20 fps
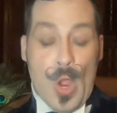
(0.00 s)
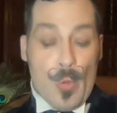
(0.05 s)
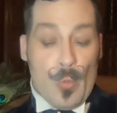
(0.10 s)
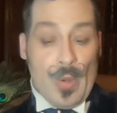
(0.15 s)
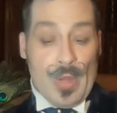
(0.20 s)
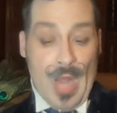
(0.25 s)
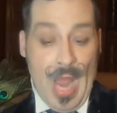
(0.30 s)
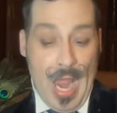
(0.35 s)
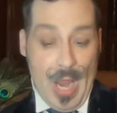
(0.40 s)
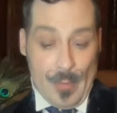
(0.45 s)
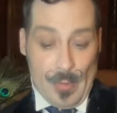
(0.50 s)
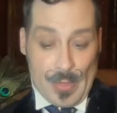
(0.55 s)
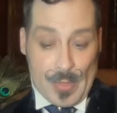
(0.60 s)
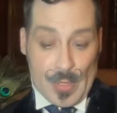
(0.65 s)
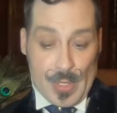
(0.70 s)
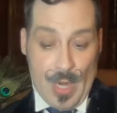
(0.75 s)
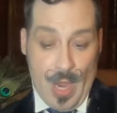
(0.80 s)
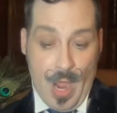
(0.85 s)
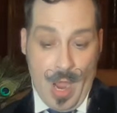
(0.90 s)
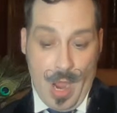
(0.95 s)
When I
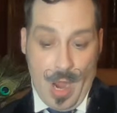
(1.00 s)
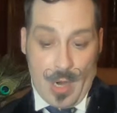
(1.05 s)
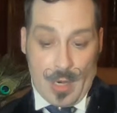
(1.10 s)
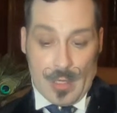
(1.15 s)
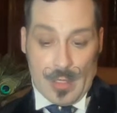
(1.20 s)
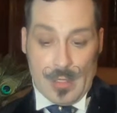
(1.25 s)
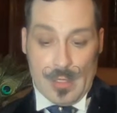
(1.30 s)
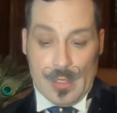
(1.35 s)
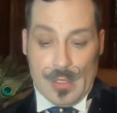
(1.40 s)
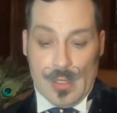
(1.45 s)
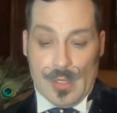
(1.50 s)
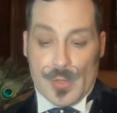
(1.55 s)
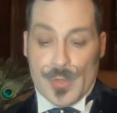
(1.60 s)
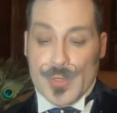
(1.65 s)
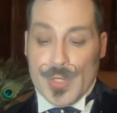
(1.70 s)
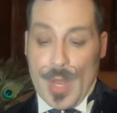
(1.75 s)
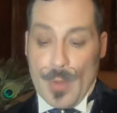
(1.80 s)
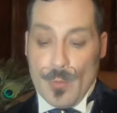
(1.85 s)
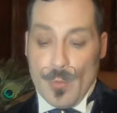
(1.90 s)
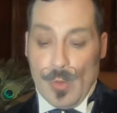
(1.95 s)
was young,
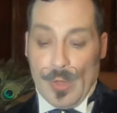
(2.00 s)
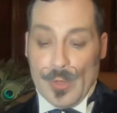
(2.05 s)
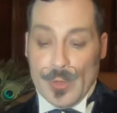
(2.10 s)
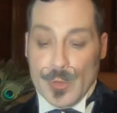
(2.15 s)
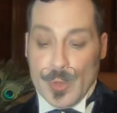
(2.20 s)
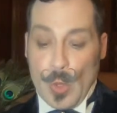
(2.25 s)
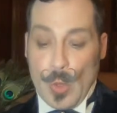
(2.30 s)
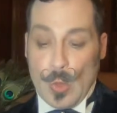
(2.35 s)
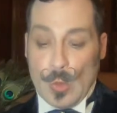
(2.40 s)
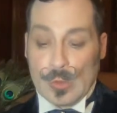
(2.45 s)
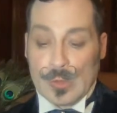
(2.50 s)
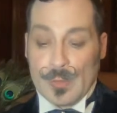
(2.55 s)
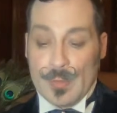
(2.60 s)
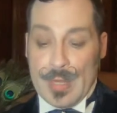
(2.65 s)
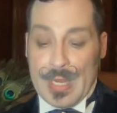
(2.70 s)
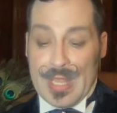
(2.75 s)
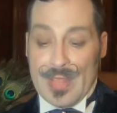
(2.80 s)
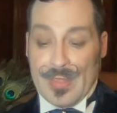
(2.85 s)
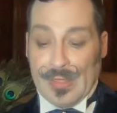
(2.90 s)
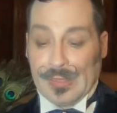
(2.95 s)
someone told
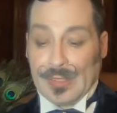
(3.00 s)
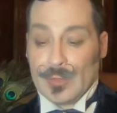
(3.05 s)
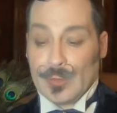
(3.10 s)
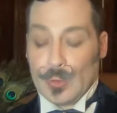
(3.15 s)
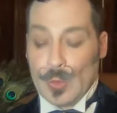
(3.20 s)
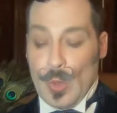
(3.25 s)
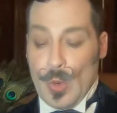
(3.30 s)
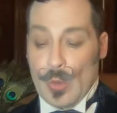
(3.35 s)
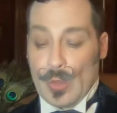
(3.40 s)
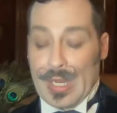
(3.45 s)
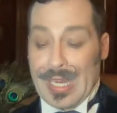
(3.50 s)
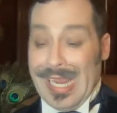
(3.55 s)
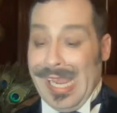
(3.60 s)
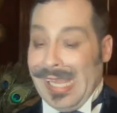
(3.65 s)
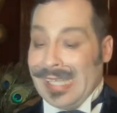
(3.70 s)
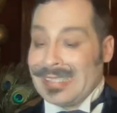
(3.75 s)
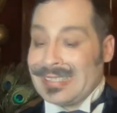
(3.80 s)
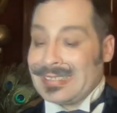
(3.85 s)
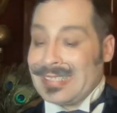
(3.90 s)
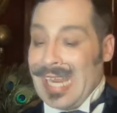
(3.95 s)
me this story.
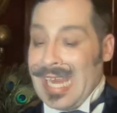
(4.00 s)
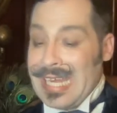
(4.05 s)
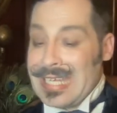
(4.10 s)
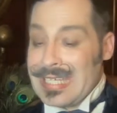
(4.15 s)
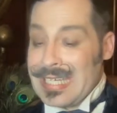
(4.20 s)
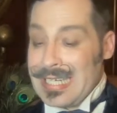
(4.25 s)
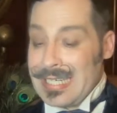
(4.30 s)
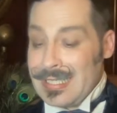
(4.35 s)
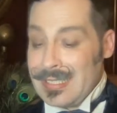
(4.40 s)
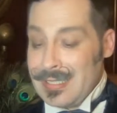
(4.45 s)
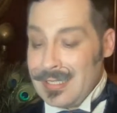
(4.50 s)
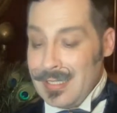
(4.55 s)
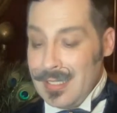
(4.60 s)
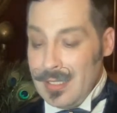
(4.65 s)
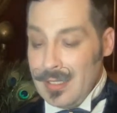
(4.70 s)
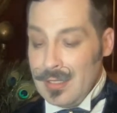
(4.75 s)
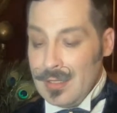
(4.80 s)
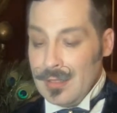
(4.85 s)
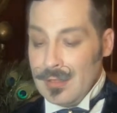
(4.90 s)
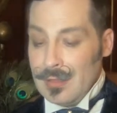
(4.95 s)

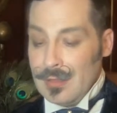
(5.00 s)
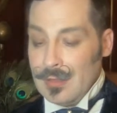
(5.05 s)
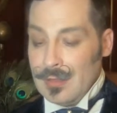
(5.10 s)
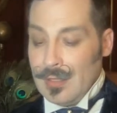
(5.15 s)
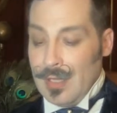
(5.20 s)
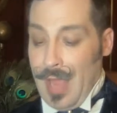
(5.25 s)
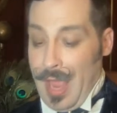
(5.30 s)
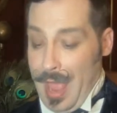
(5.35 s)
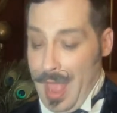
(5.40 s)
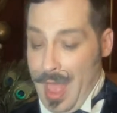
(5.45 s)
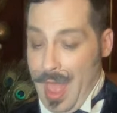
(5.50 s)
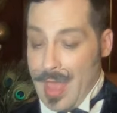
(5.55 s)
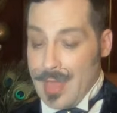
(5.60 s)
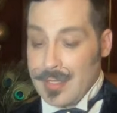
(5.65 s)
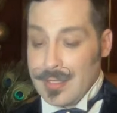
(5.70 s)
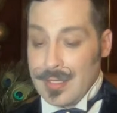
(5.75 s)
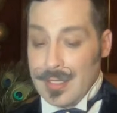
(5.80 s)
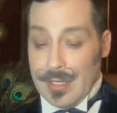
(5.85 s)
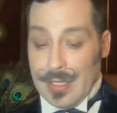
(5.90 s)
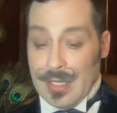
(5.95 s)
Satan
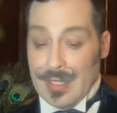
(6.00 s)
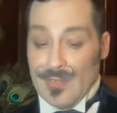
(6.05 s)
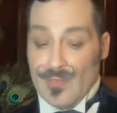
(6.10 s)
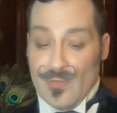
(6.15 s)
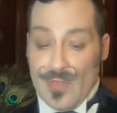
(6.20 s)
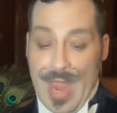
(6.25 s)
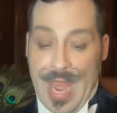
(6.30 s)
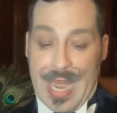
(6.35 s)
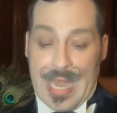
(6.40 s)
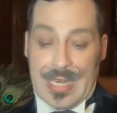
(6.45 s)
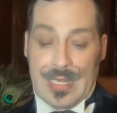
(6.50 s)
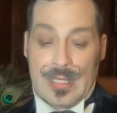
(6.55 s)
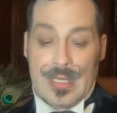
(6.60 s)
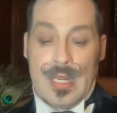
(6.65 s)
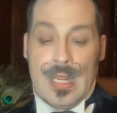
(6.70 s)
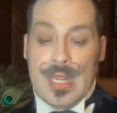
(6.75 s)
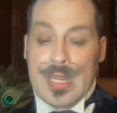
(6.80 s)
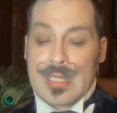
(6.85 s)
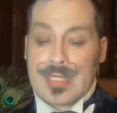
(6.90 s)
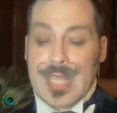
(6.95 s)
had, in
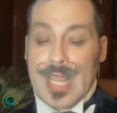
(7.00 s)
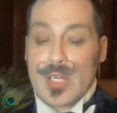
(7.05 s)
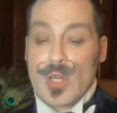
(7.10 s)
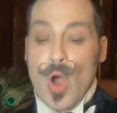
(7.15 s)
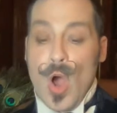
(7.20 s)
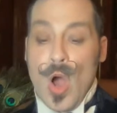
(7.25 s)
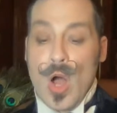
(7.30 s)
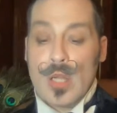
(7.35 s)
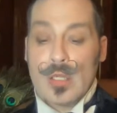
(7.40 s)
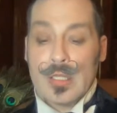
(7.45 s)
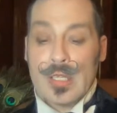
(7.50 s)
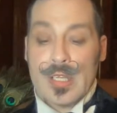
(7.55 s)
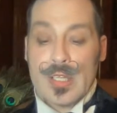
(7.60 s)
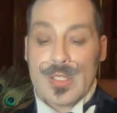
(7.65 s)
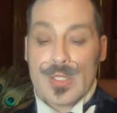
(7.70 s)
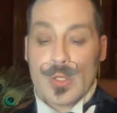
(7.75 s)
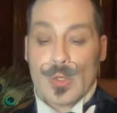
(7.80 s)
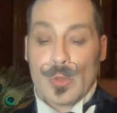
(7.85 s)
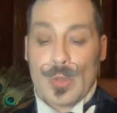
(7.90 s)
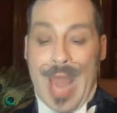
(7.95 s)
vain, set all
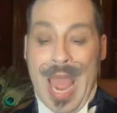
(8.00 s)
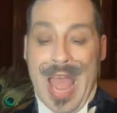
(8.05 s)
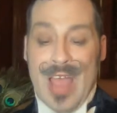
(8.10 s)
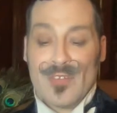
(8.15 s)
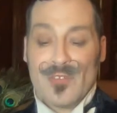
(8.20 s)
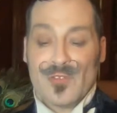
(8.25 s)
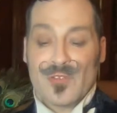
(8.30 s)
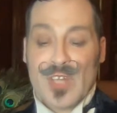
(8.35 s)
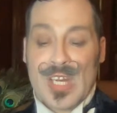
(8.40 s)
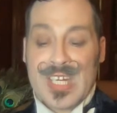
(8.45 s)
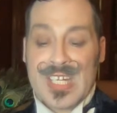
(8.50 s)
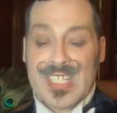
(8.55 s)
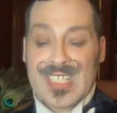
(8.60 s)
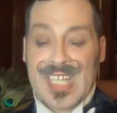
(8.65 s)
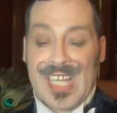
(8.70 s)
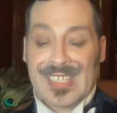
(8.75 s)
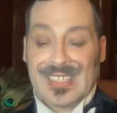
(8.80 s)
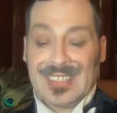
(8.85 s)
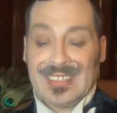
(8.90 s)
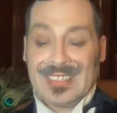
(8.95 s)
his craft and
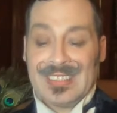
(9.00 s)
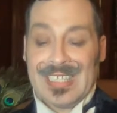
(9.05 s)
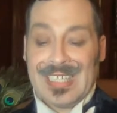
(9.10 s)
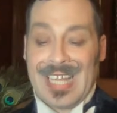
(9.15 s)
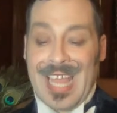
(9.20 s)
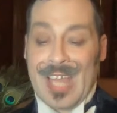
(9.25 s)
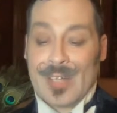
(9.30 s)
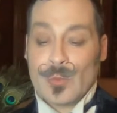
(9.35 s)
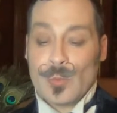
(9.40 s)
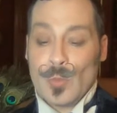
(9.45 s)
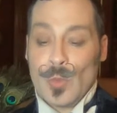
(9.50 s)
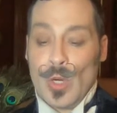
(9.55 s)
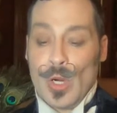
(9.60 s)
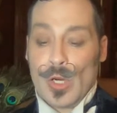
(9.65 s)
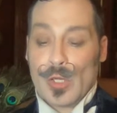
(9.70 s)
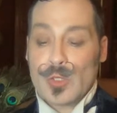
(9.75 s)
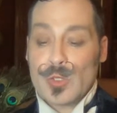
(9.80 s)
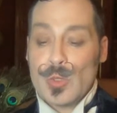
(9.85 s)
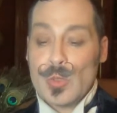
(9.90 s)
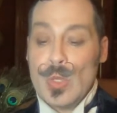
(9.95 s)
subtlety at
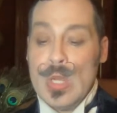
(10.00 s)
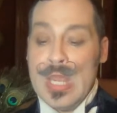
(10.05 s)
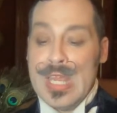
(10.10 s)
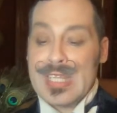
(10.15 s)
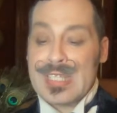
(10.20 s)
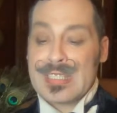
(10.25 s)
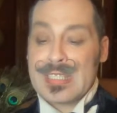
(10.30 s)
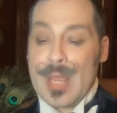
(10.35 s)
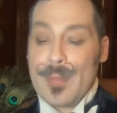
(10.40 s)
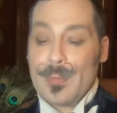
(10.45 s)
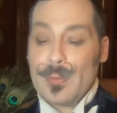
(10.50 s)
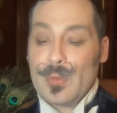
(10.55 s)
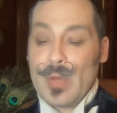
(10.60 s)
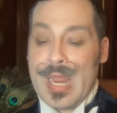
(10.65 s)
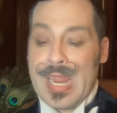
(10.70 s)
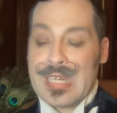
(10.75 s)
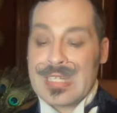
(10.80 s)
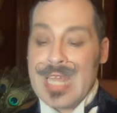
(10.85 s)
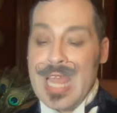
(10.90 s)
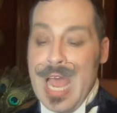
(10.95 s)
work to
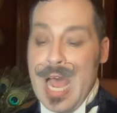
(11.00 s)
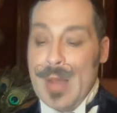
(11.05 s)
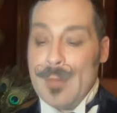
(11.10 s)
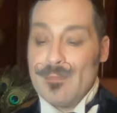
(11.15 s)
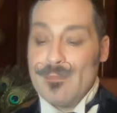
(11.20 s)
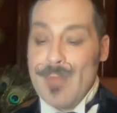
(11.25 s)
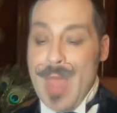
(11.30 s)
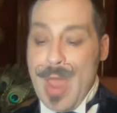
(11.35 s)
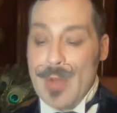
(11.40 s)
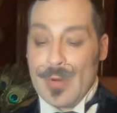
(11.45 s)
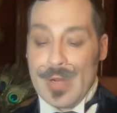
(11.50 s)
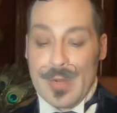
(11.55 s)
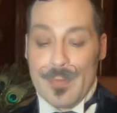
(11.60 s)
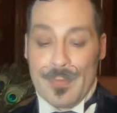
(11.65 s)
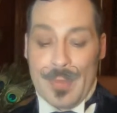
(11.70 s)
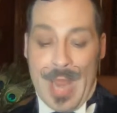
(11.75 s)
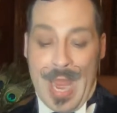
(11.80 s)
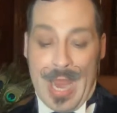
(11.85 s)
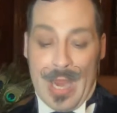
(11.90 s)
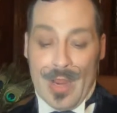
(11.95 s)
separate a
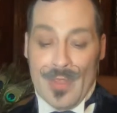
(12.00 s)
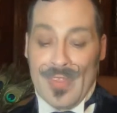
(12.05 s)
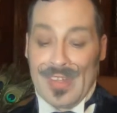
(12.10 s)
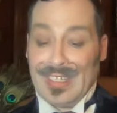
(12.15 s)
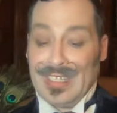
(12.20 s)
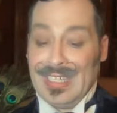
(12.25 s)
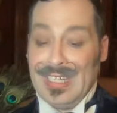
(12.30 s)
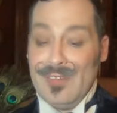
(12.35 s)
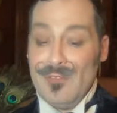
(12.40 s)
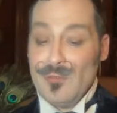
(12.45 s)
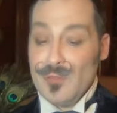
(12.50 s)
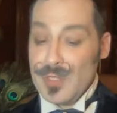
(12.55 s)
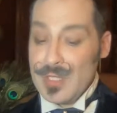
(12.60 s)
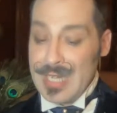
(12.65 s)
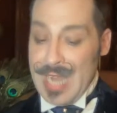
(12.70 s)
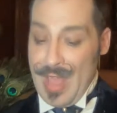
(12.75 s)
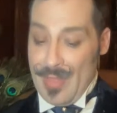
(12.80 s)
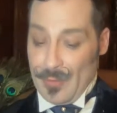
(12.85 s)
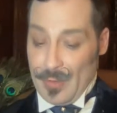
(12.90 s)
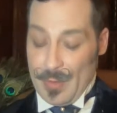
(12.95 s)
married pair that lived
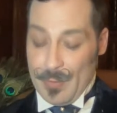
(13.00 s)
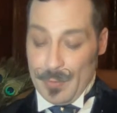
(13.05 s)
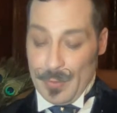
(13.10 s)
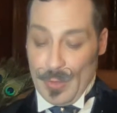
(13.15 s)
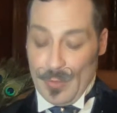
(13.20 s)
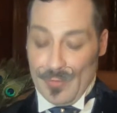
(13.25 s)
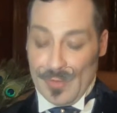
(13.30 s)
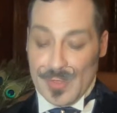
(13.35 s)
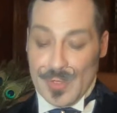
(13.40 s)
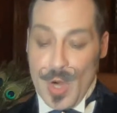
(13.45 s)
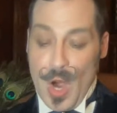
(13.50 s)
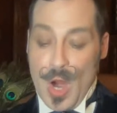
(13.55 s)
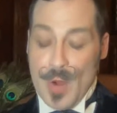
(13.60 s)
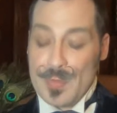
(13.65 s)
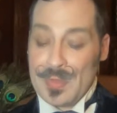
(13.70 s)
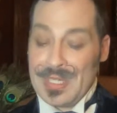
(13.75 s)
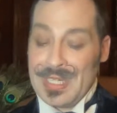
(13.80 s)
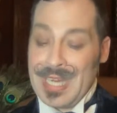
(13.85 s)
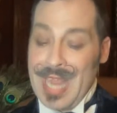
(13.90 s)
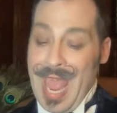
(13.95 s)
together in perfect
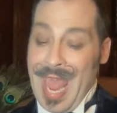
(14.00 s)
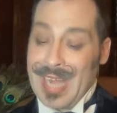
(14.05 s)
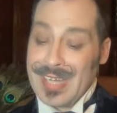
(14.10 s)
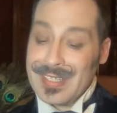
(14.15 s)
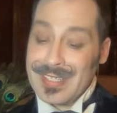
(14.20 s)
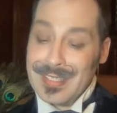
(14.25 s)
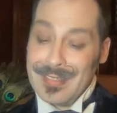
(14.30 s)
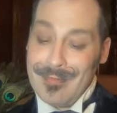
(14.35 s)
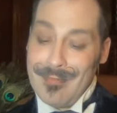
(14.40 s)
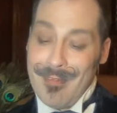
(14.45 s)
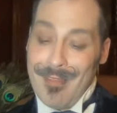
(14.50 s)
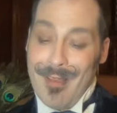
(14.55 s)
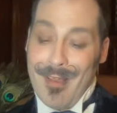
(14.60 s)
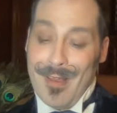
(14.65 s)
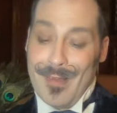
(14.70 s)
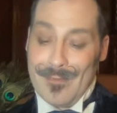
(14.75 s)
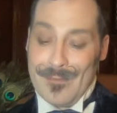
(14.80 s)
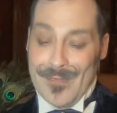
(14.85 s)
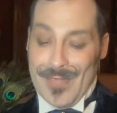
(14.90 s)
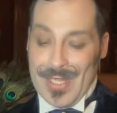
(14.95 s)
harmony and in
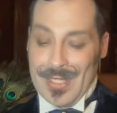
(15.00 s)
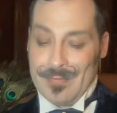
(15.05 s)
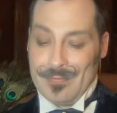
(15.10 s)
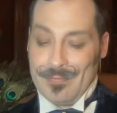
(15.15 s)
love.